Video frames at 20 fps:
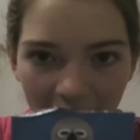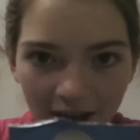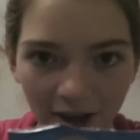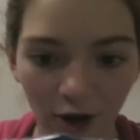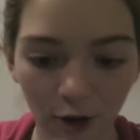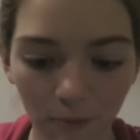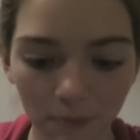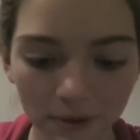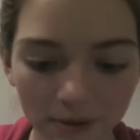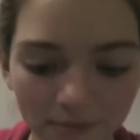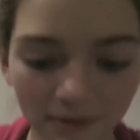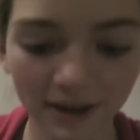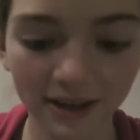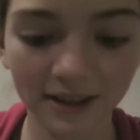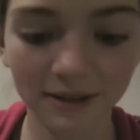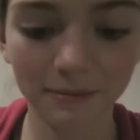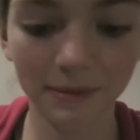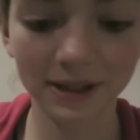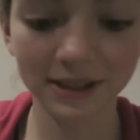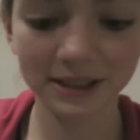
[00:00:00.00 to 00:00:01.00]
I opened
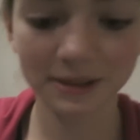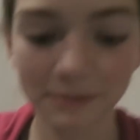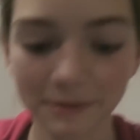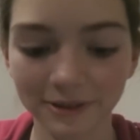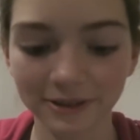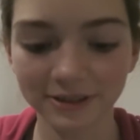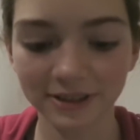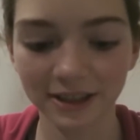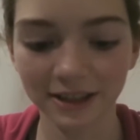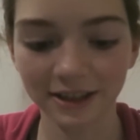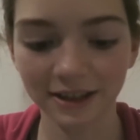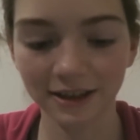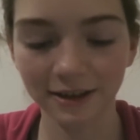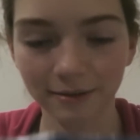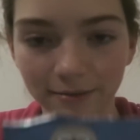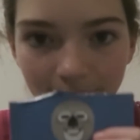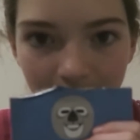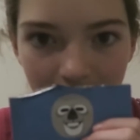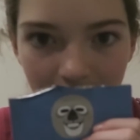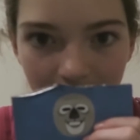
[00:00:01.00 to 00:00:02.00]
mine and mine smells like
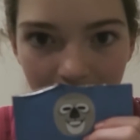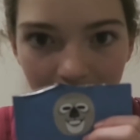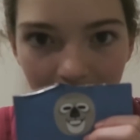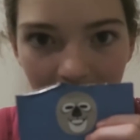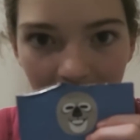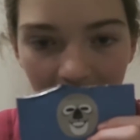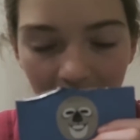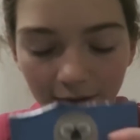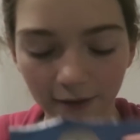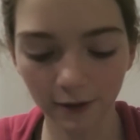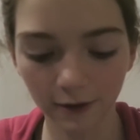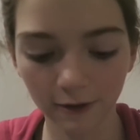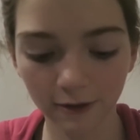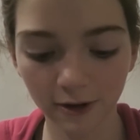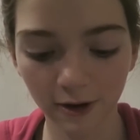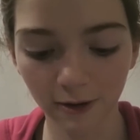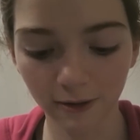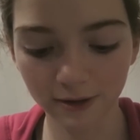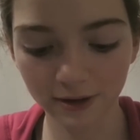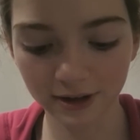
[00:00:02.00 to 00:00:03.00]
a little
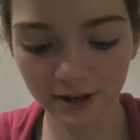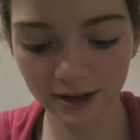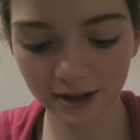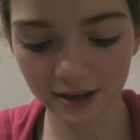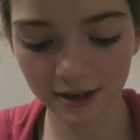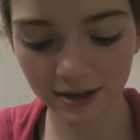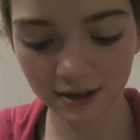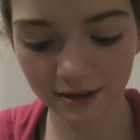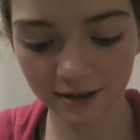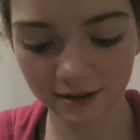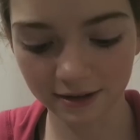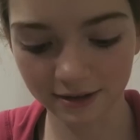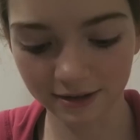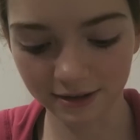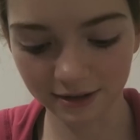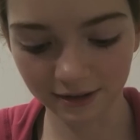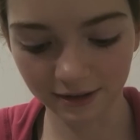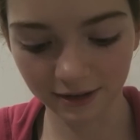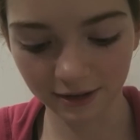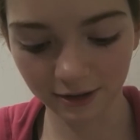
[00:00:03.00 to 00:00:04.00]
coconutty
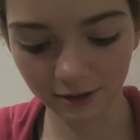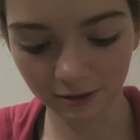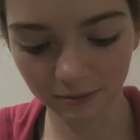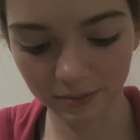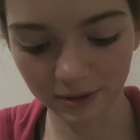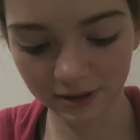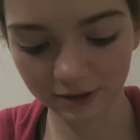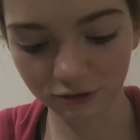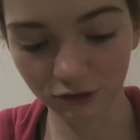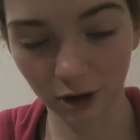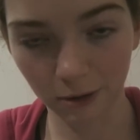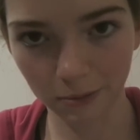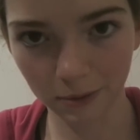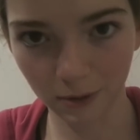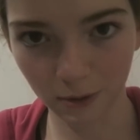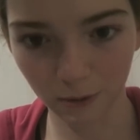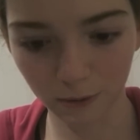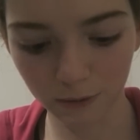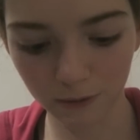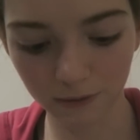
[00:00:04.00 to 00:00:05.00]
and a little bit
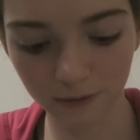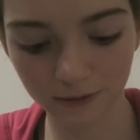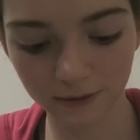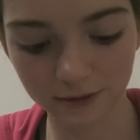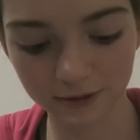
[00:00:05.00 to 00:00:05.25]
tropical.